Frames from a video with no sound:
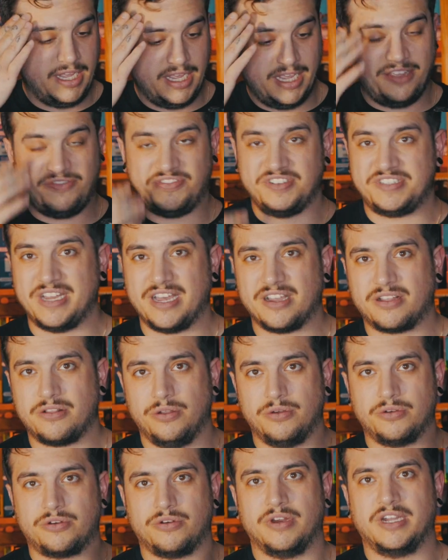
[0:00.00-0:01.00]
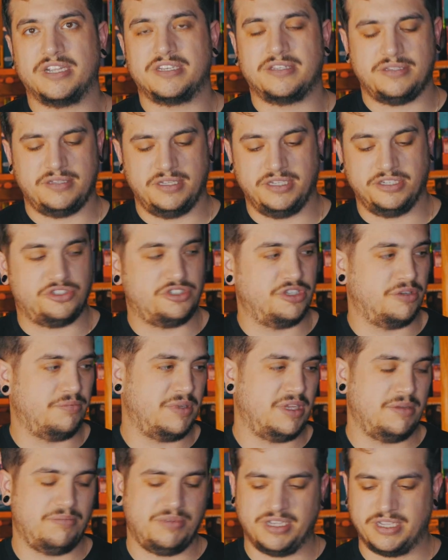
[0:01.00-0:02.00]
If it's not clone correct, it should
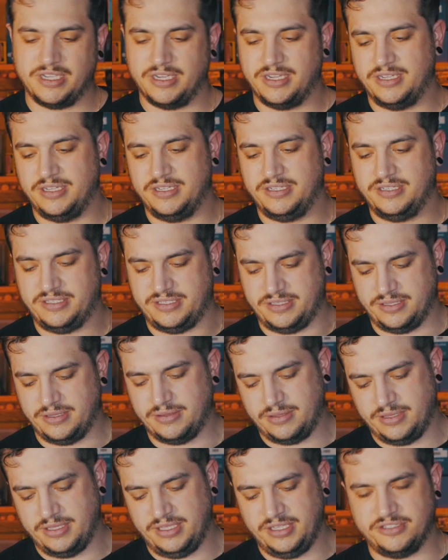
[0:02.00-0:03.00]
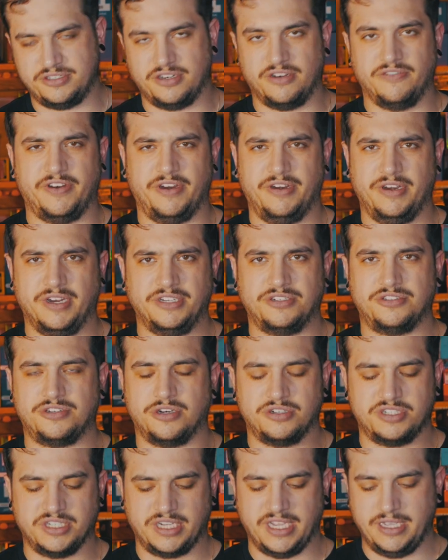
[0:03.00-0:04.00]
be, because these are a very nice
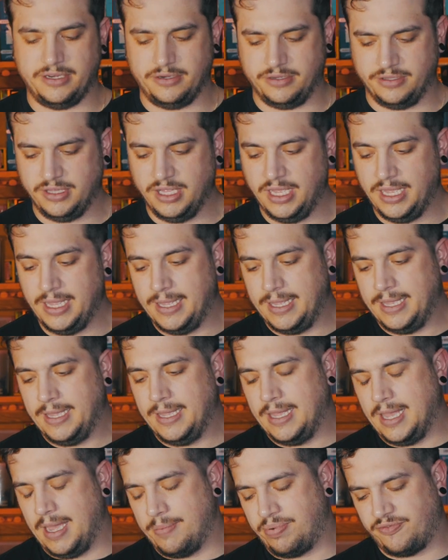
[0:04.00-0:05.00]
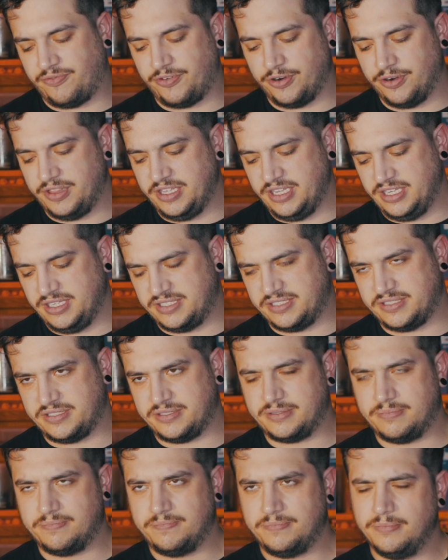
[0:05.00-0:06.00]
charging handle. I prefer these
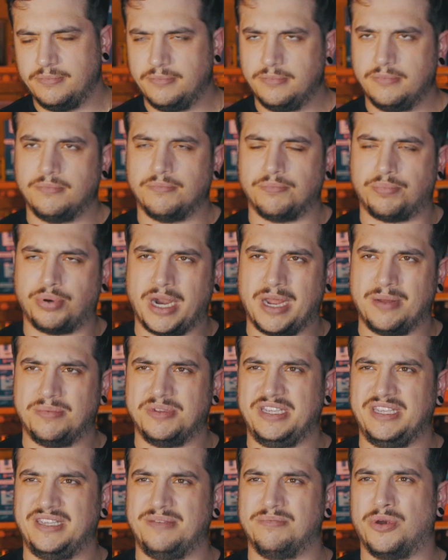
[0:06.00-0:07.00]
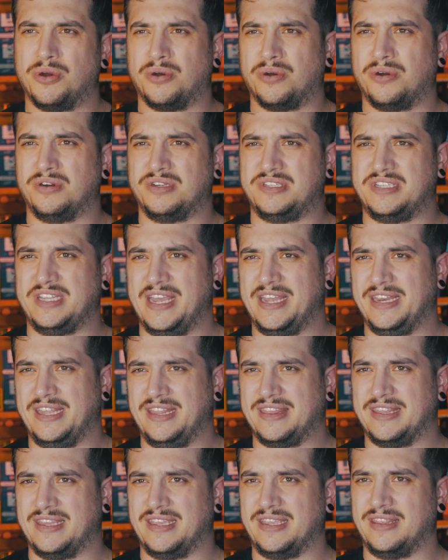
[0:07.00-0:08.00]
probably more to
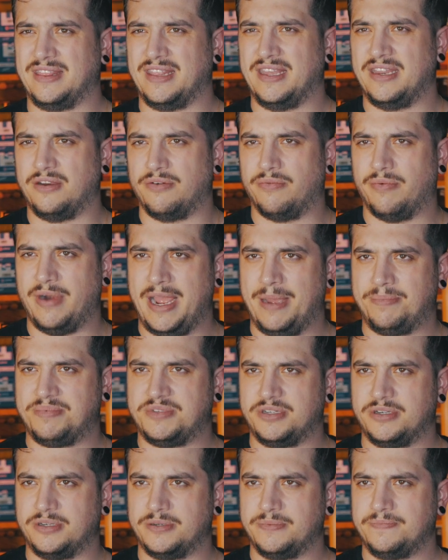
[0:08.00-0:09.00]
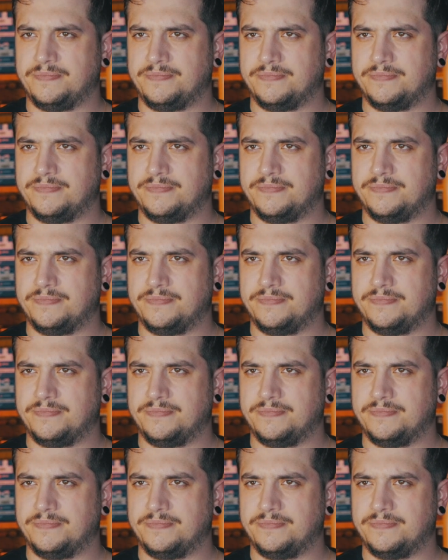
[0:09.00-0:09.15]
anything than a Raptor.